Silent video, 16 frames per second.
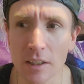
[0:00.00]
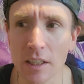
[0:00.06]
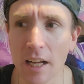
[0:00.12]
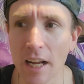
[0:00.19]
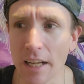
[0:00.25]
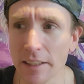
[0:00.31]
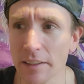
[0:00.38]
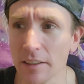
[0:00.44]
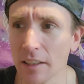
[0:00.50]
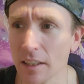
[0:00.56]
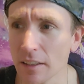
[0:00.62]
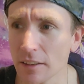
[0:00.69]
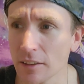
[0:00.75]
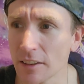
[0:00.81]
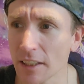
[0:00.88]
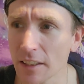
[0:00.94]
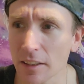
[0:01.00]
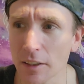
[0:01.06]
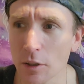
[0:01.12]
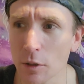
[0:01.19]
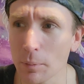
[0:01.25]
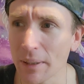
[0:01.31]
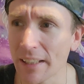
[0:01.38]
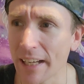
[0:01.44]
and suddenly
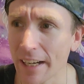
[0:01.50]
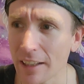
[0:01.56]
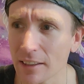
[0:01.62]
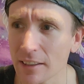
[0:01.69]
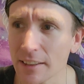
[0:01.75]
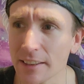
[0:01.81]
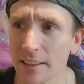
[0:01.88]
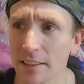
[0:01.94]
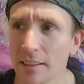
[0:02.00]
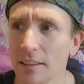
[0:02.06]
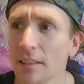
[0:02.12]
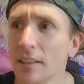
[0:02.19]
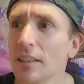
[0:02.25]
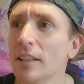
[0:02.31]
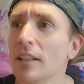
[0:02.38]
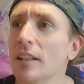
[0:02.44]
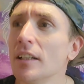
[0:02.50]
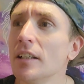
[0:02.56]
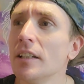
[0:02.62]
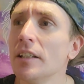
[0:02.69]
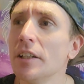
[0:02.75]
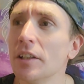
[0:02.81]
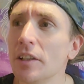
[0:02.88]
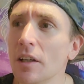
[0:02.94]
nobody cares, and
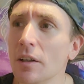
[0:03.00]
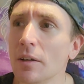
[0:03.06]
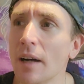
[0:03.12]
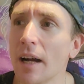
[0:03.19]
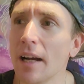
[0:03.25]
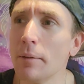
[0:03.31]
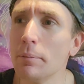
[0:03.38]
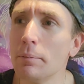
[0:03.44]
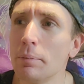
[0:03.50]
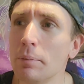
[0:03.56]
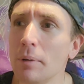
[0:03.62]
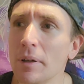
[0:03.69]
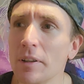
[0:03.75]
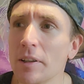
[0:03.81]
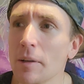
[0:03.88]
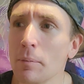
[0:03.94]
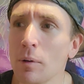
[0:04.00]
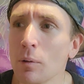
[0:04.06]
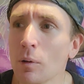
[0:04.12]
but the